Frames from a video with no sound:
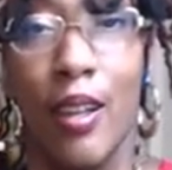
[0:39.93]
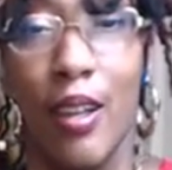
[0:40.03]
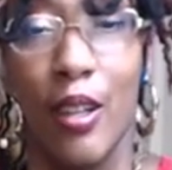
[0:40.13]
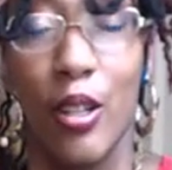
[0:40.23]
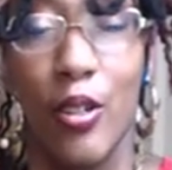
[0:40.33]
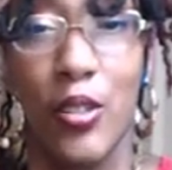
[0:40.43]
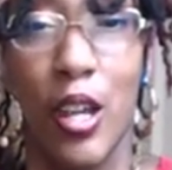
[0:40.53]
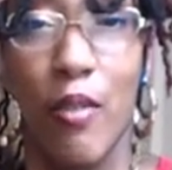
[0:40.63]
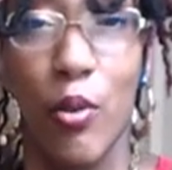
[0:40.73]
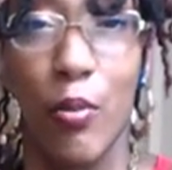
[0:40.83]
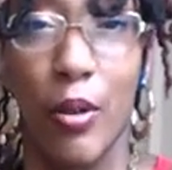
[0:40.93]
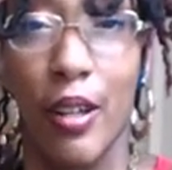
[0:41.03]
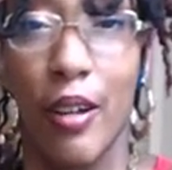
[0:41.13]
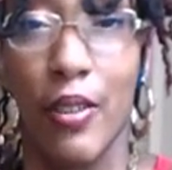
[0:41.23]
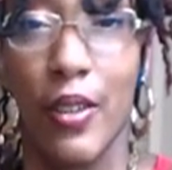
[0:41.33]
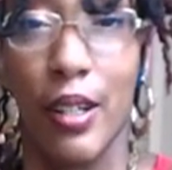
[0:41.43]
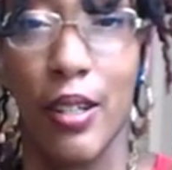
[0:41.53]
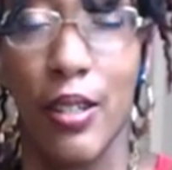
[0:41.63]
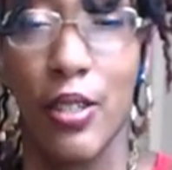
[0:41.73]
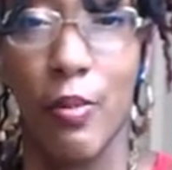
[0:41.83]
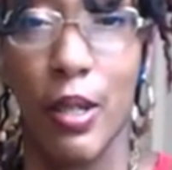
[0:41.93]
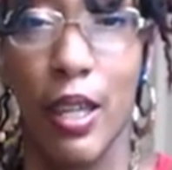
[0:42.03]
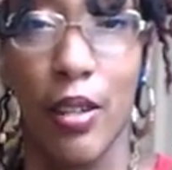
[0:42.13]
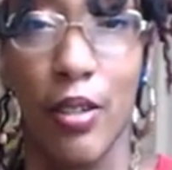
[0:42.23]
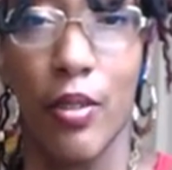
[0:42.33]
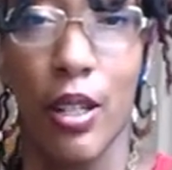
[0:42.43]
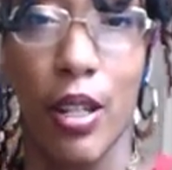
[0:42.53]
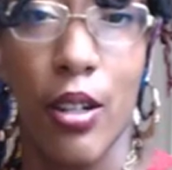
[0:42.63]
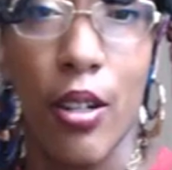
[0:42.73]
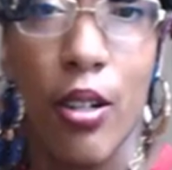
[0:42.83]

Hello to everyone out there. It's Makeda Voletta,